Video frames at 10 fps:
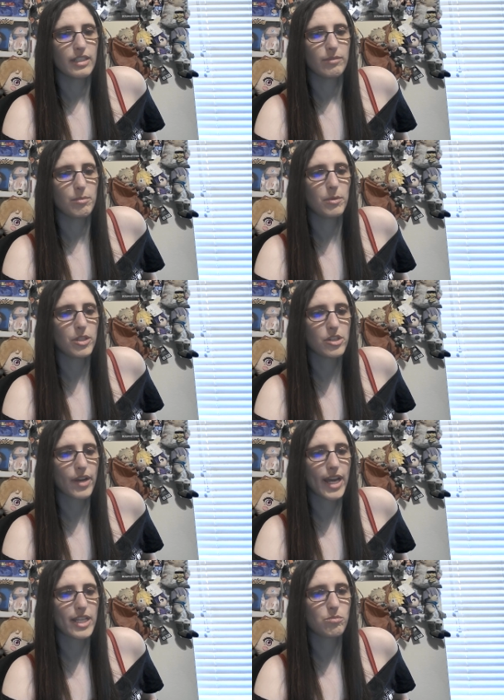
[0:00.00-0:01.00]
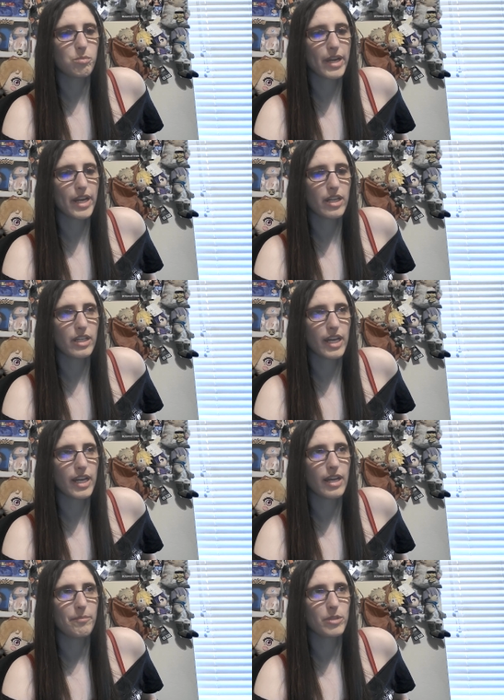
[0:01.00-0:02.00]
Well, Boruto asked where
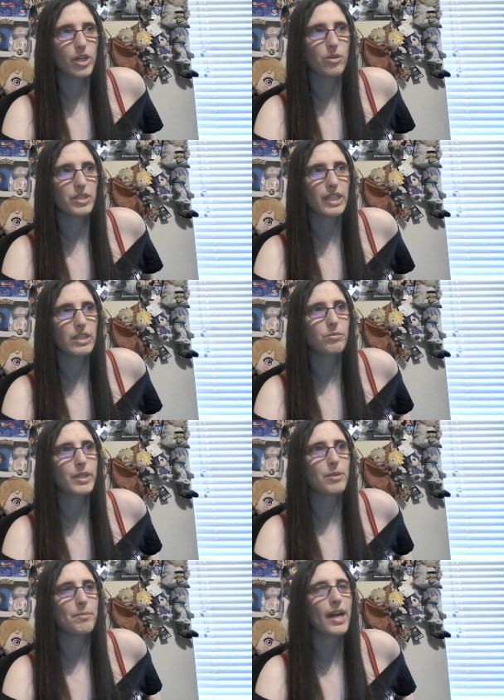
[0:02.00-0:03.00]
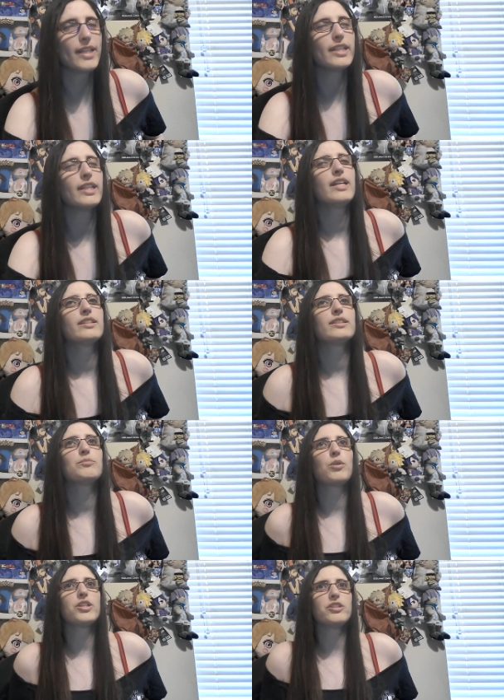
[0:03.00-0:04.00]
um, Code hid the real body. Does
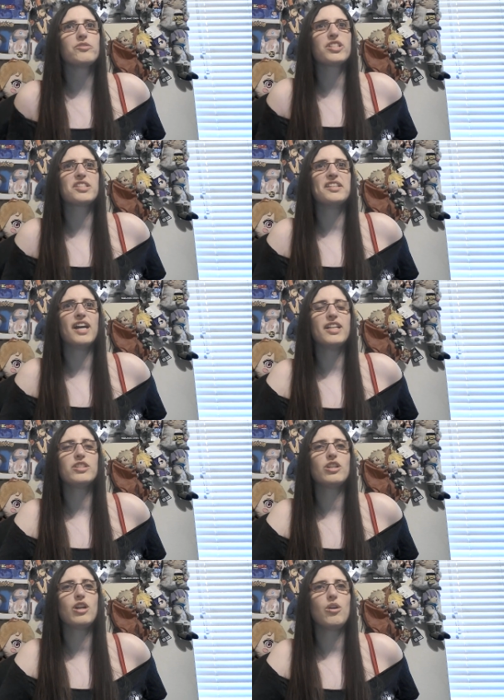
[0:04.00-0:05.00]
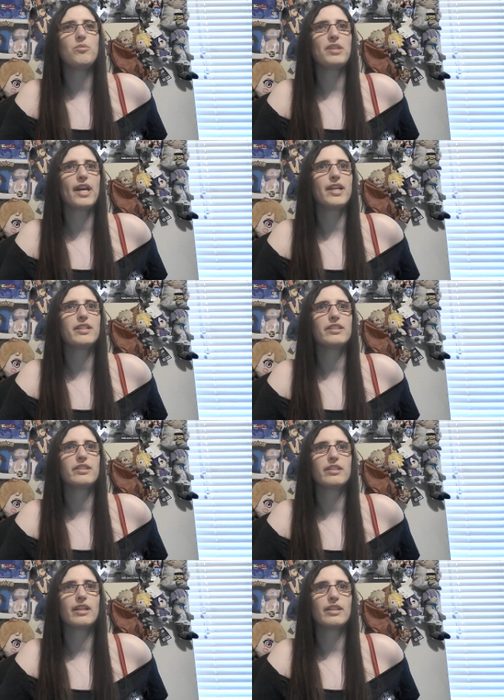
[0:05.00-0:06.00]
Boruto just not know that
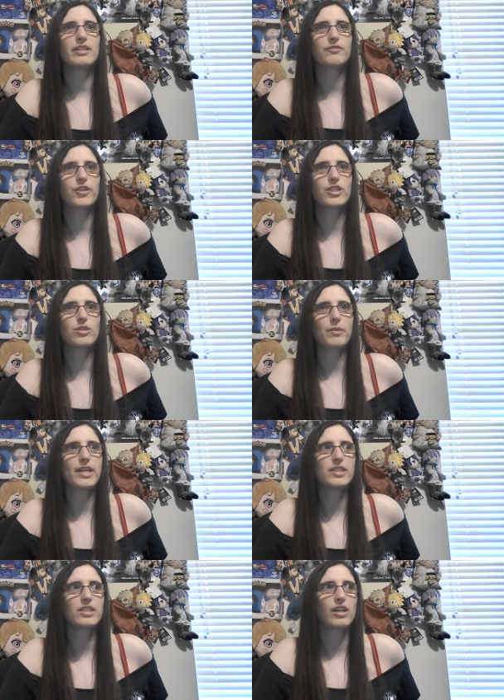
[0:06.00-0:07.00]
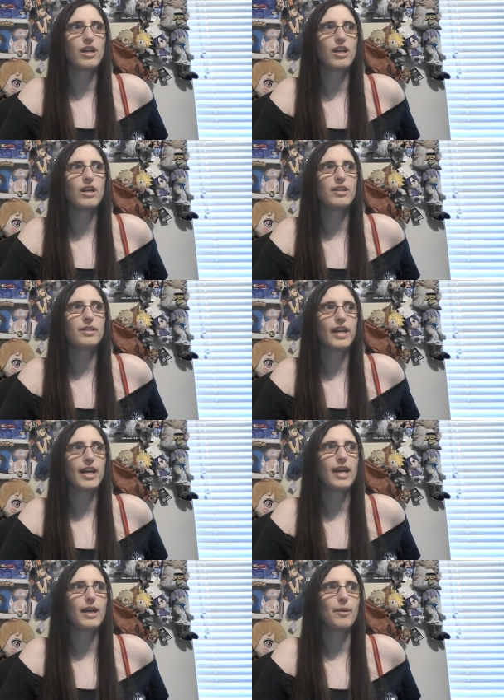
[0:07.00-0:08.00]
the Freezer race are
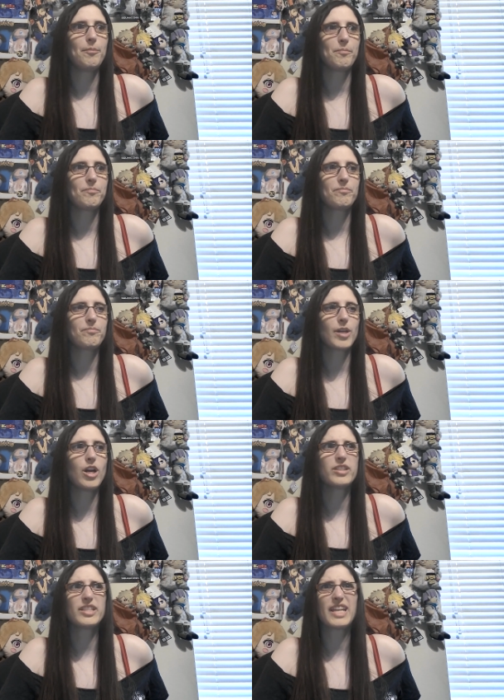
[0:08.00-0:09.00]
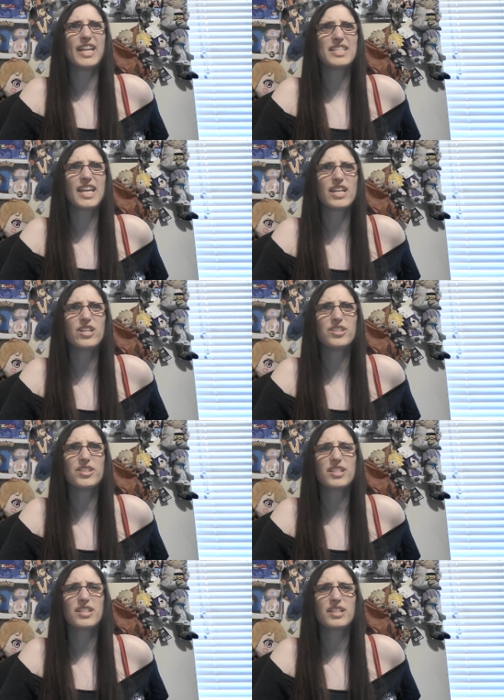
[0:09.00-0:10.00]
um, are the Ten
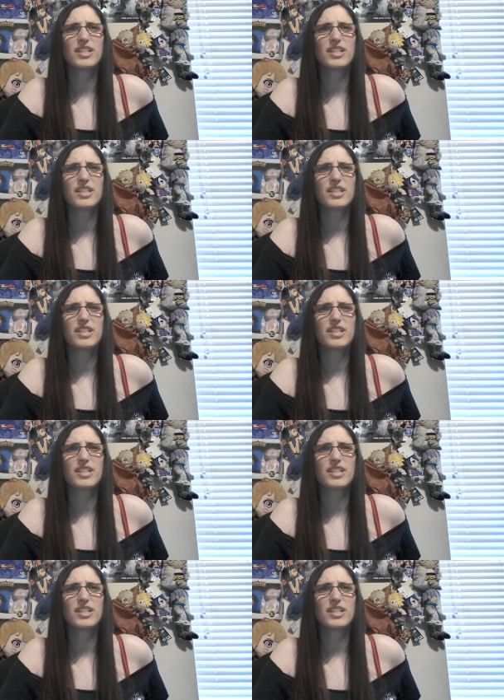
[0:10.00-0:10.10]
Tails?